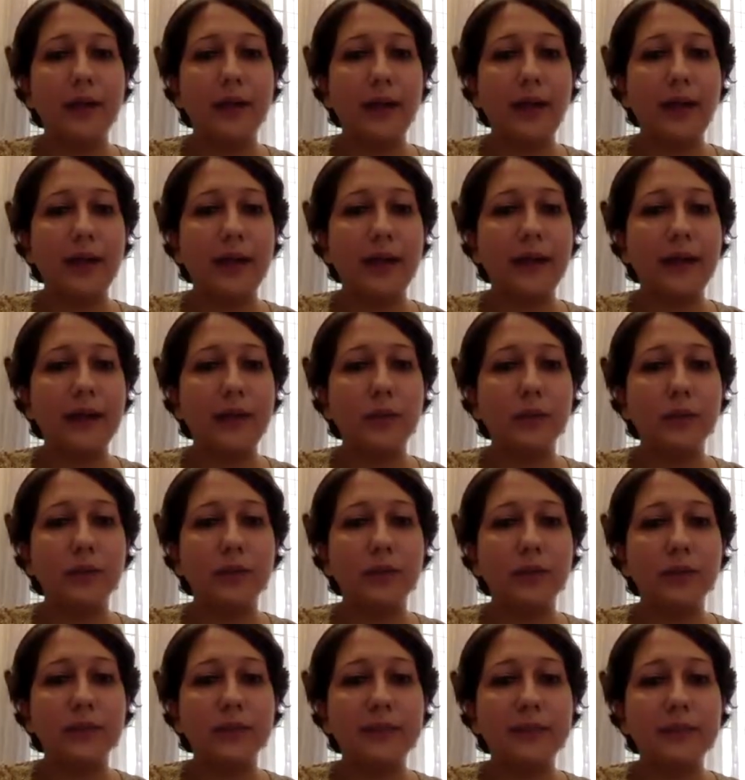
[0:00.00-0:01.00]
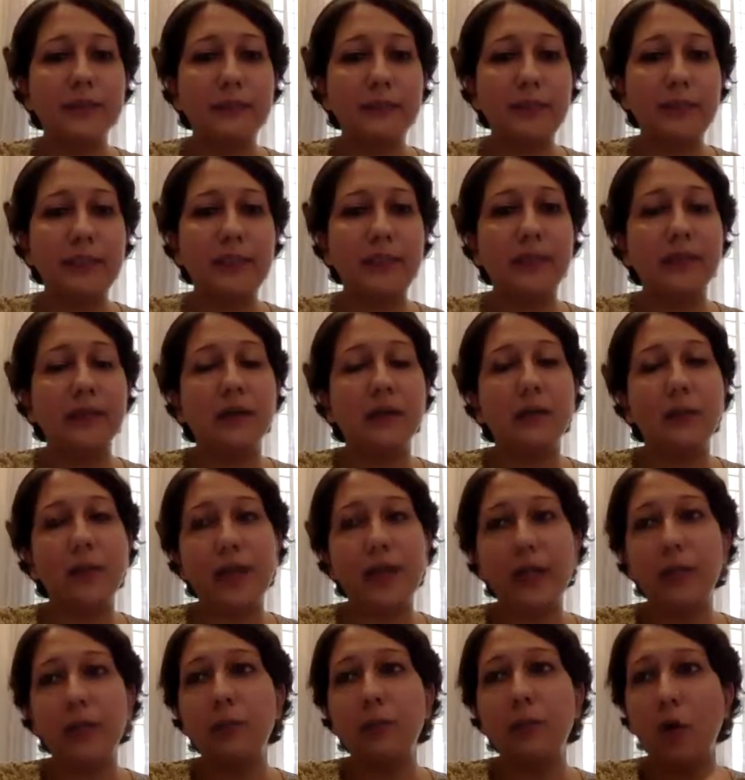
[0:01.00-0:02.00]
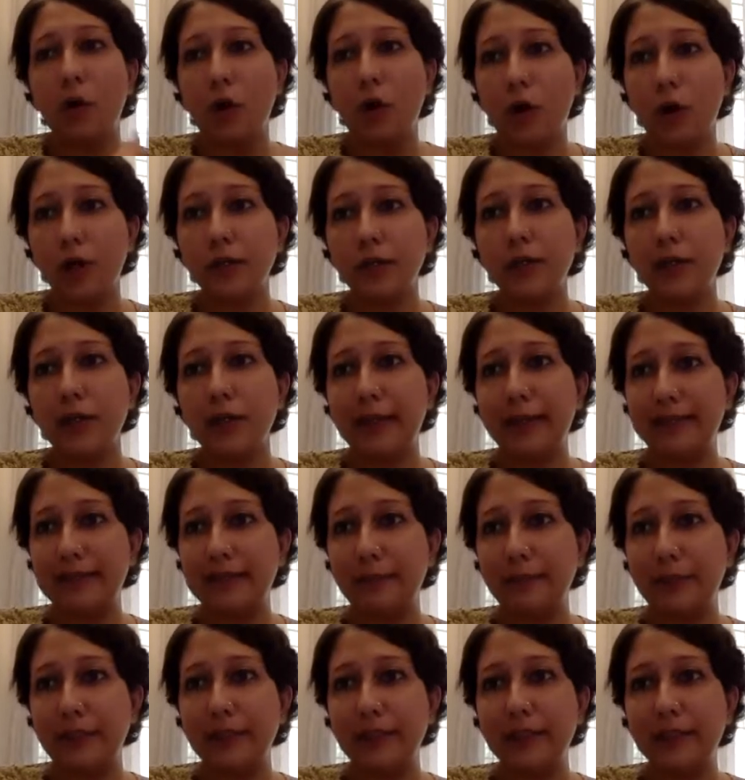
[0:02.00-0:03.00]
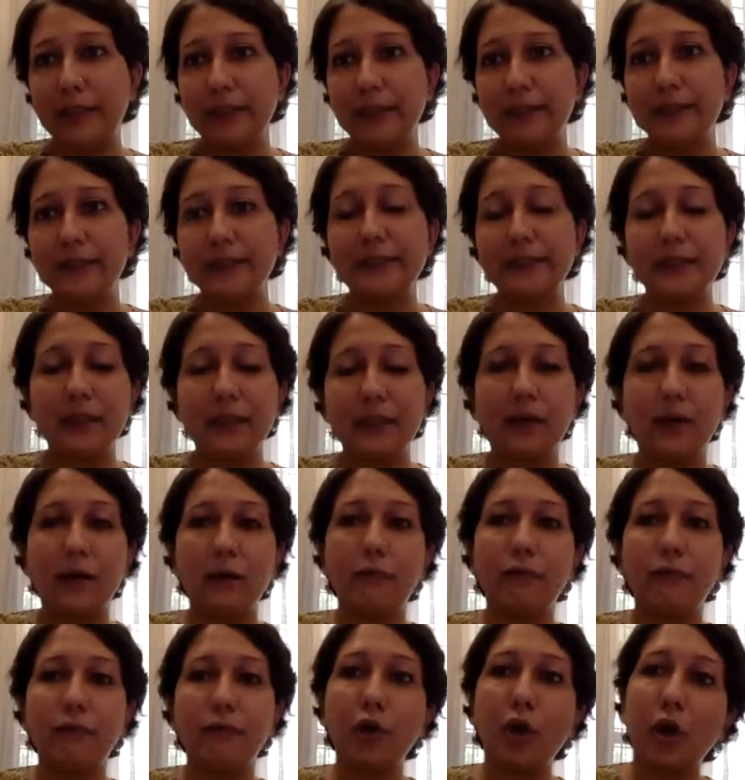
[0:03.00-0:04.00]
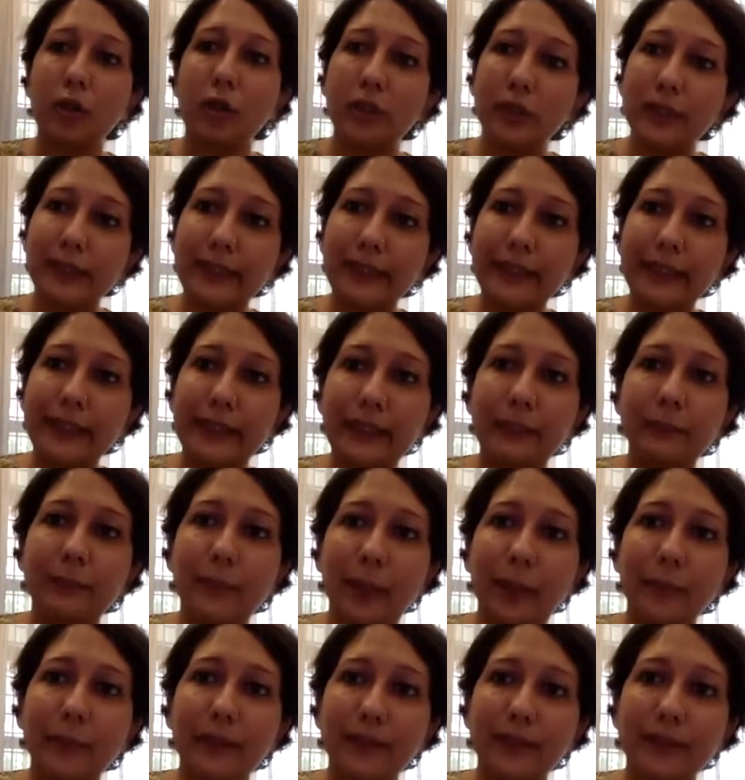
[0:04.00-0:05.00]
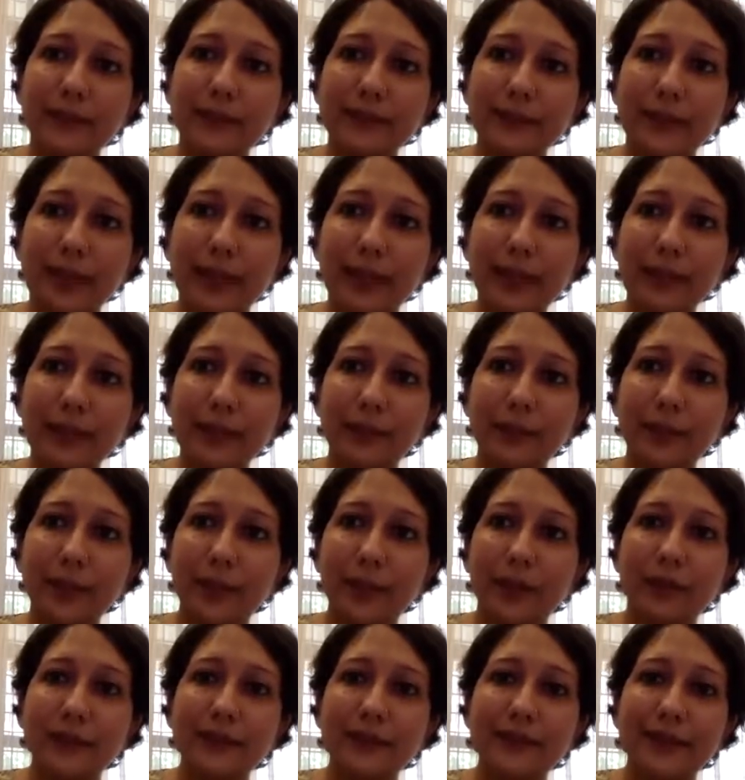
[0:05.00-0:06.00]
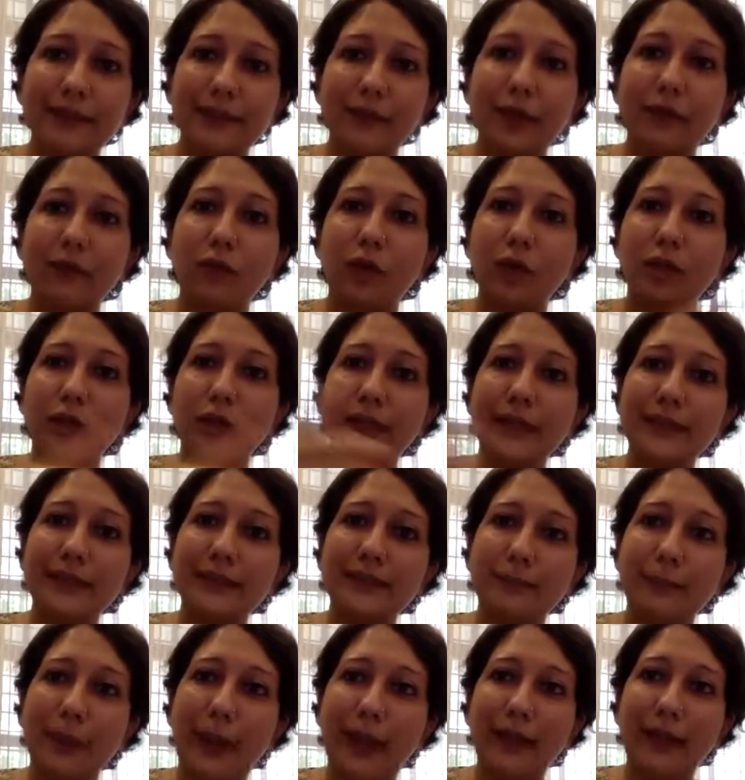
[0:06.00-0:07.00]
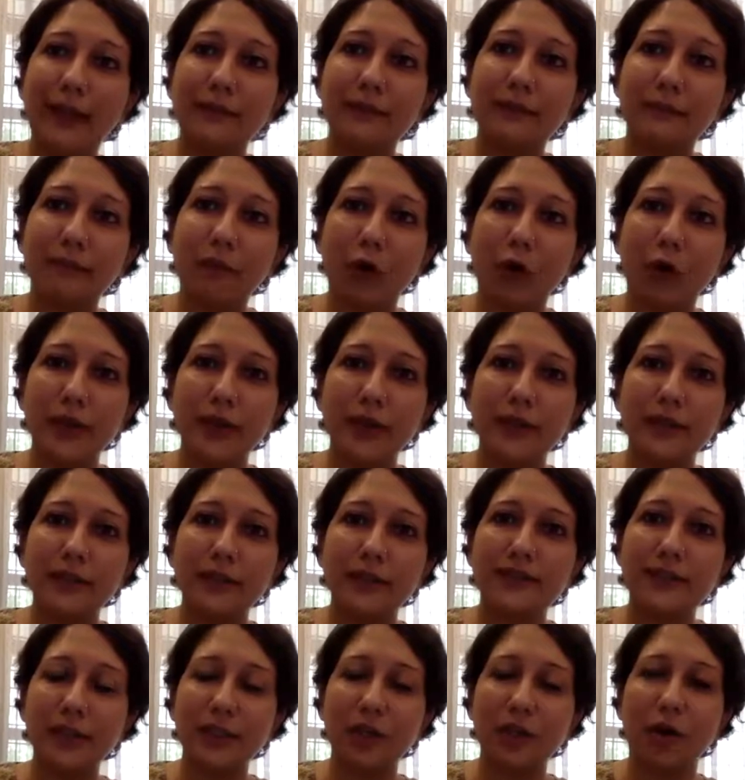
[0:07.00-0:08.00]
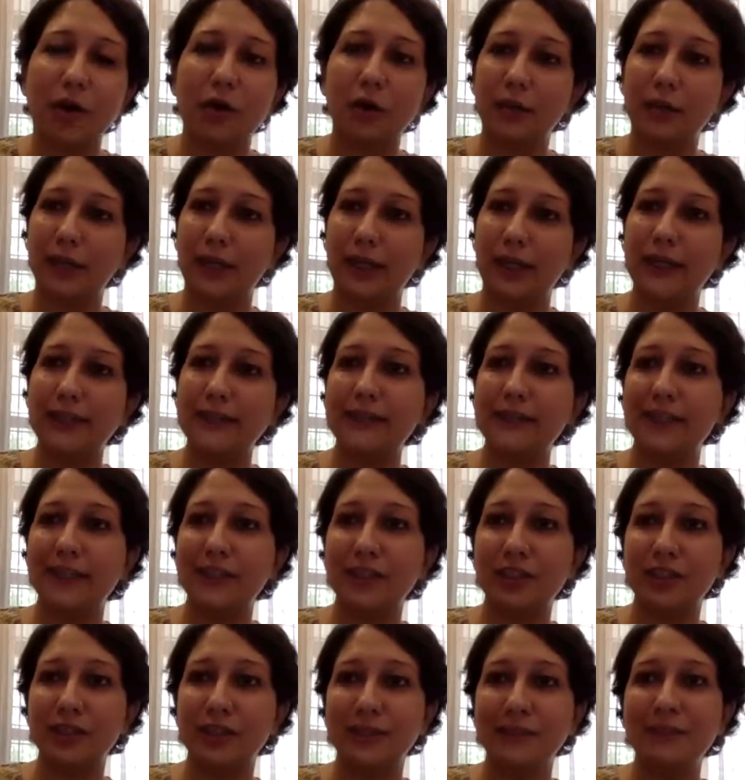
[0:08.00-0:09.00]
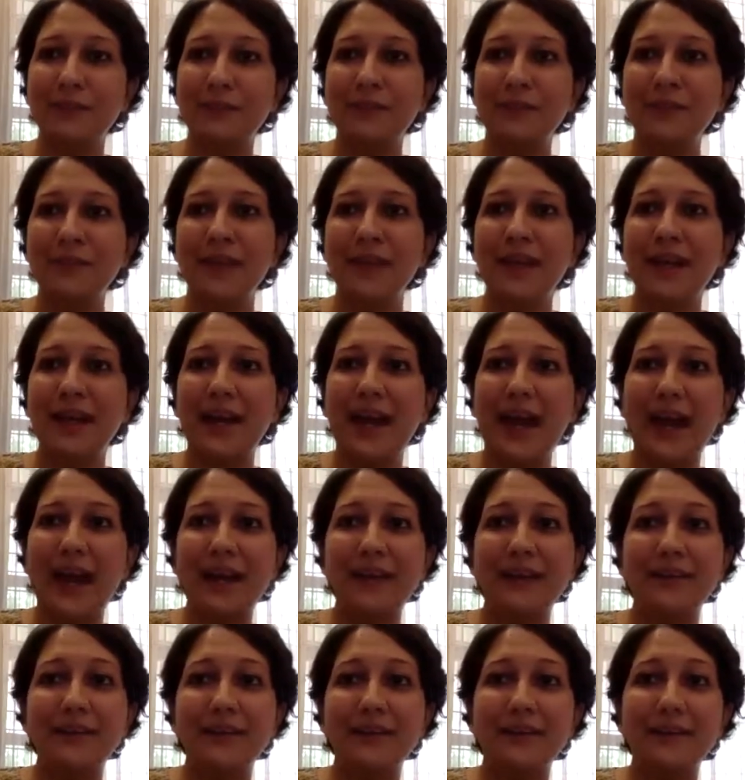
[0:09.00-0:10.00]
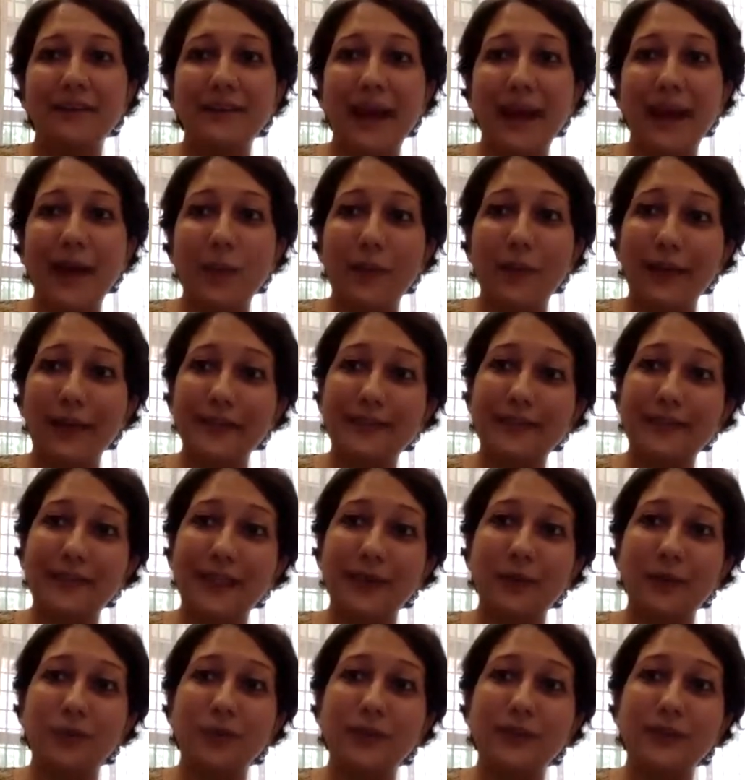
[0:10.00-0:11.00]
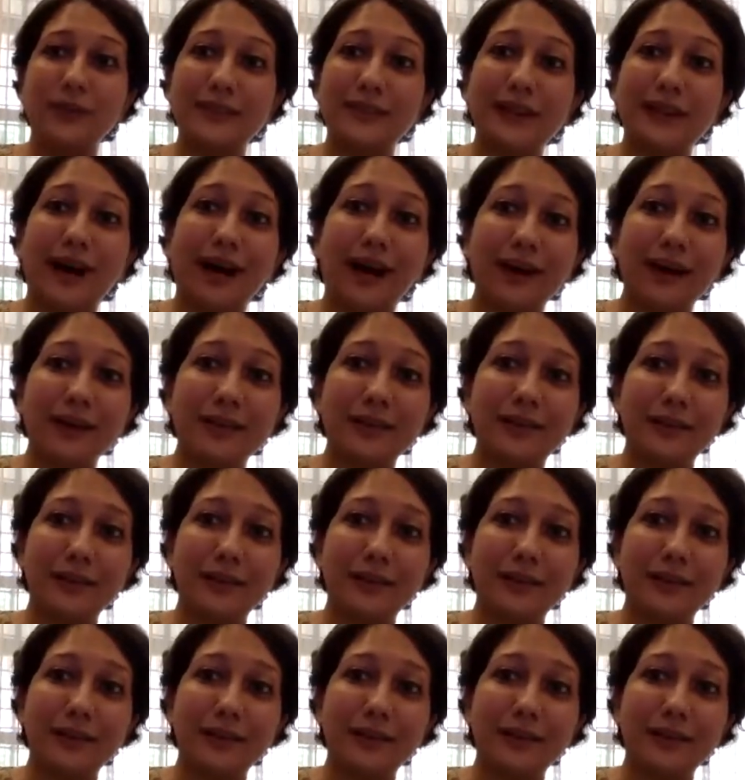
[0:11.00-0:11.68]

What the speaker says: And it would just mean a very poor experience for your early team members, right? Because they would have already spent 4 years in your organization and their vesting would start